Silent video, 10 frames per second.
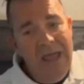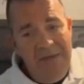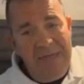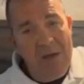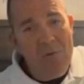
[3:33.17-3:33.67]

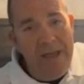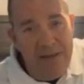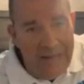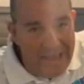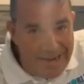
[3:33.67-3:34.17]
and that
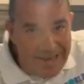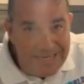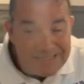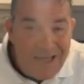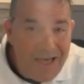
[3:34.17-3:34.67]
way, at
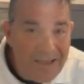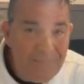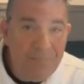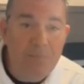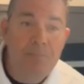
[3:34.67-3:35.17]
any time,
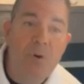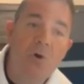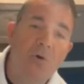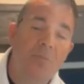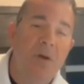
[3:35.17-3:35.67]

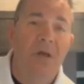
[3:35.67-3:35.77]
boom,